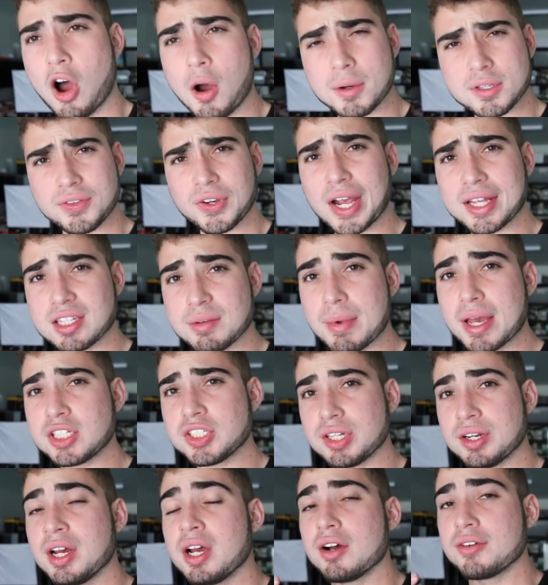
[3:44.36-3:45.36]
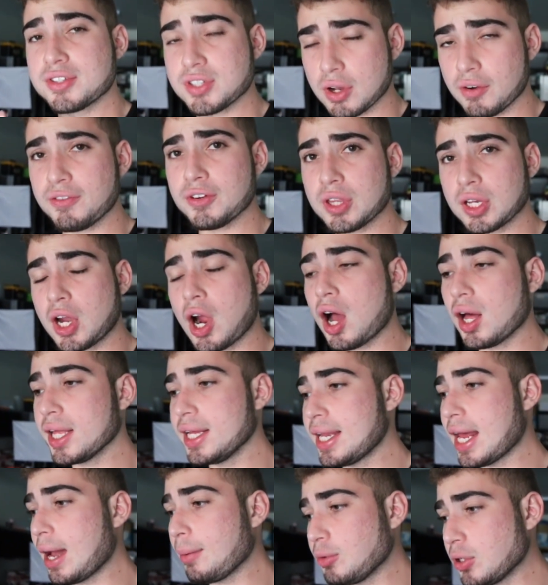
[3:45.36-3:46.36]
Almost forgot to mention, so for the car
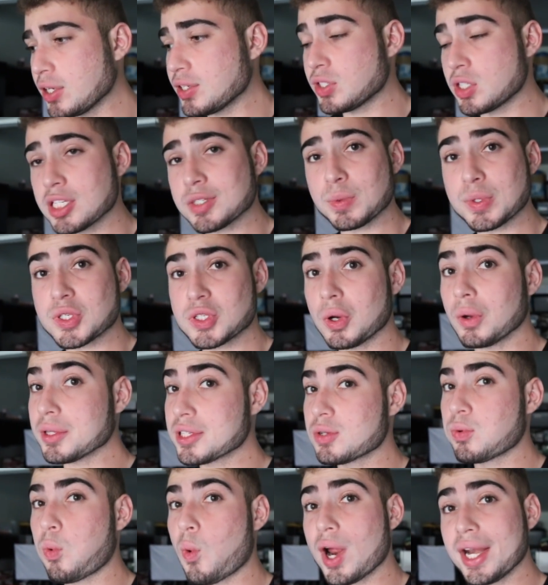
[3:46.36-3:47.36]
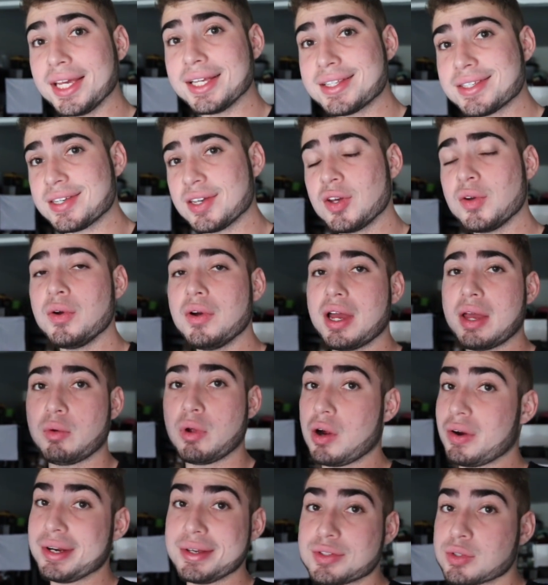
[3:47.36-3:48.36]
adapters, since we sold 22,
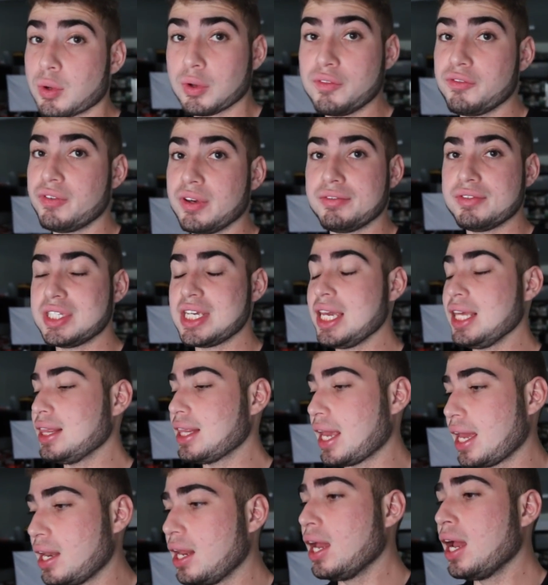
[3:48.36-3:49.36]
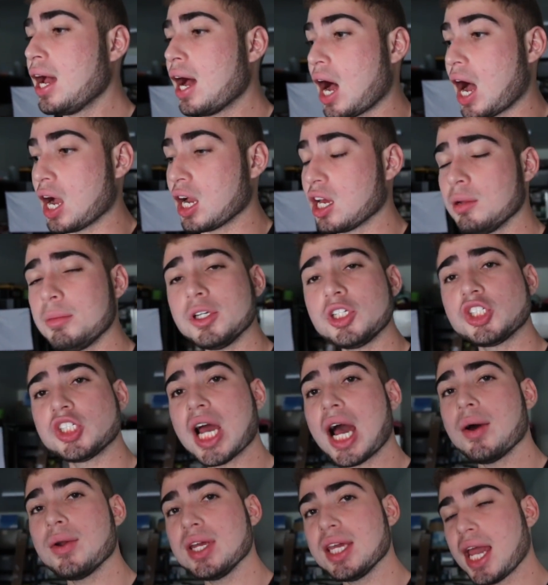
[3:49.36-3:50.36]
we already sold 15 then, I'm gonna be
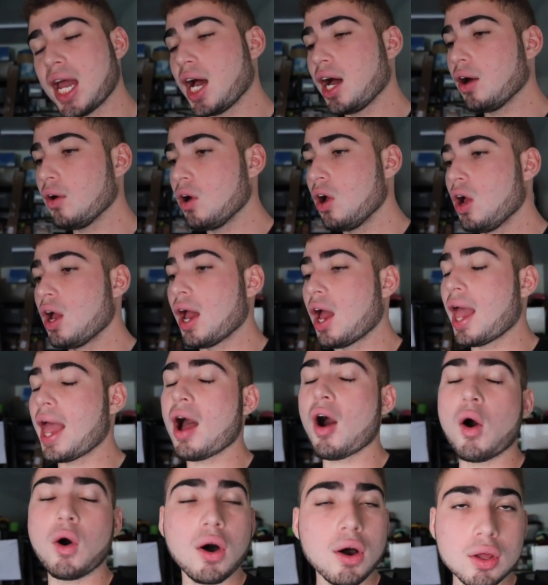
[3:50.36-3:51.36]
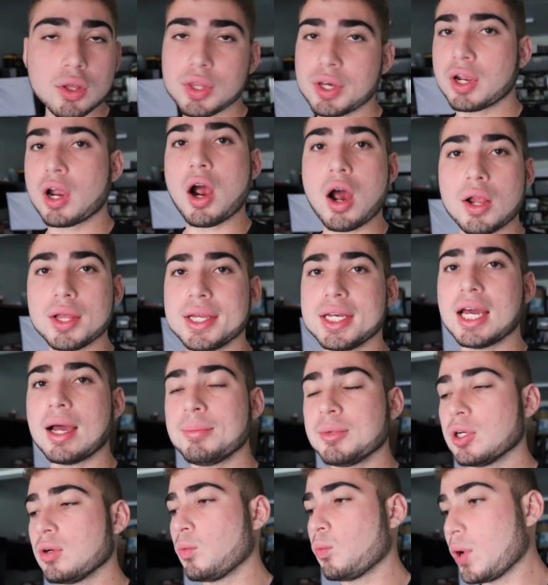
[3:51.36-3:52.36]
shouting out all the car
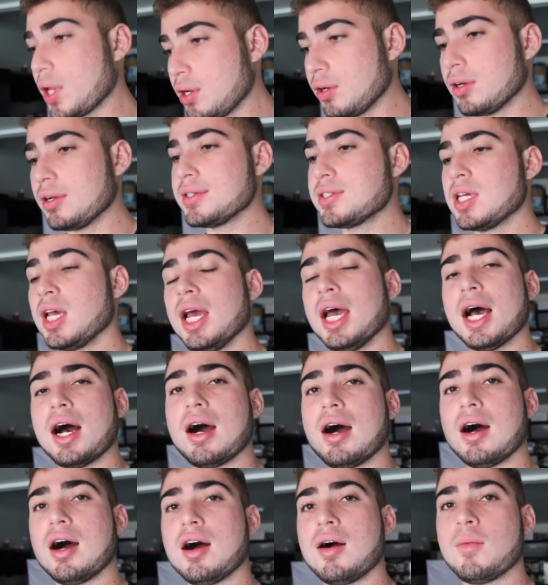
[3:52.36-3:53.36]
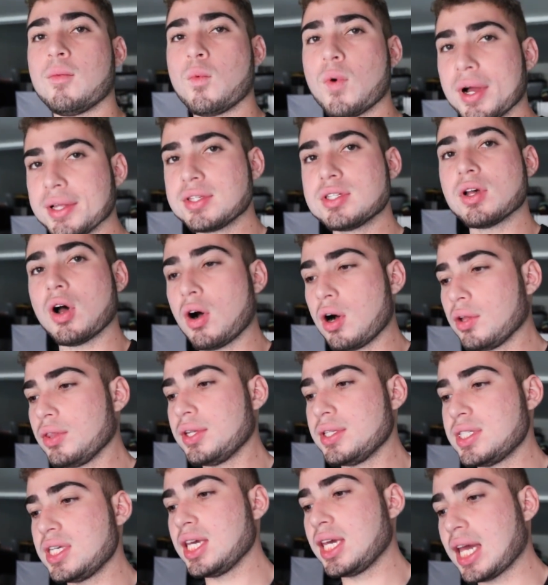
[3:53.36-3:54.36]
adapter winners once all
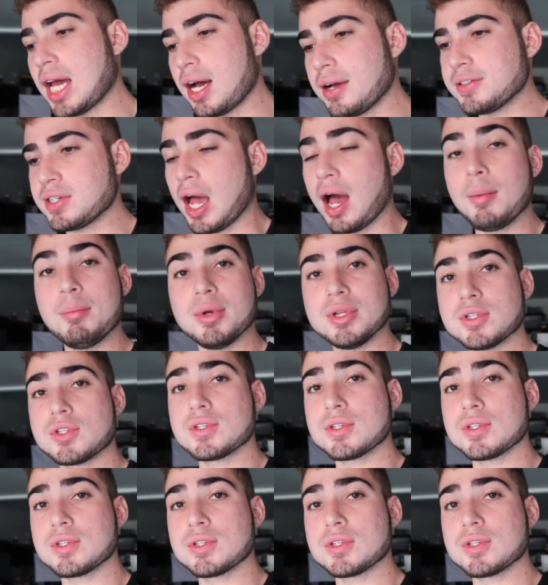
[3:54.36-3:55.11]
the decals have been